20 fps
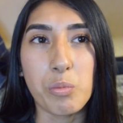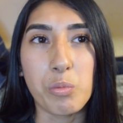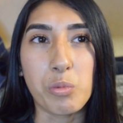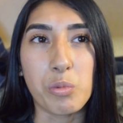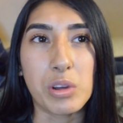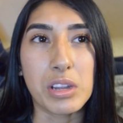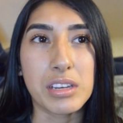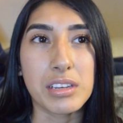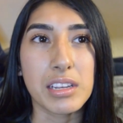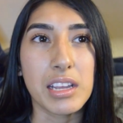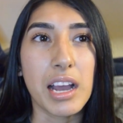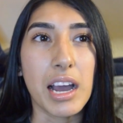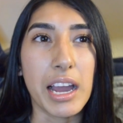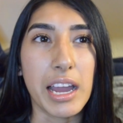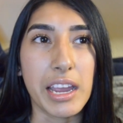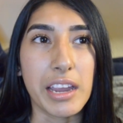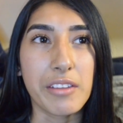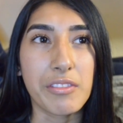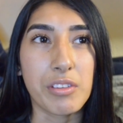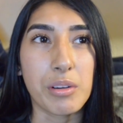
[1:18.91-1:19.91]
one
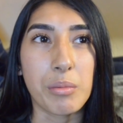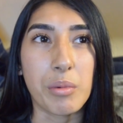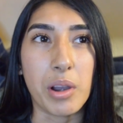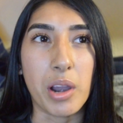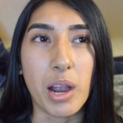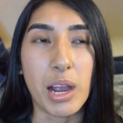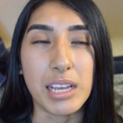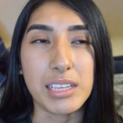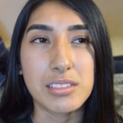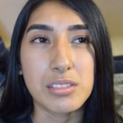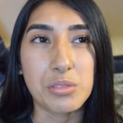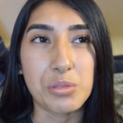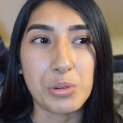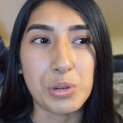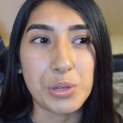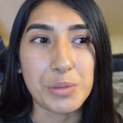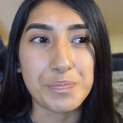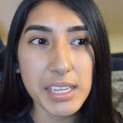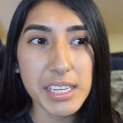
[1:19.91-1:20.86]
guy from our high school,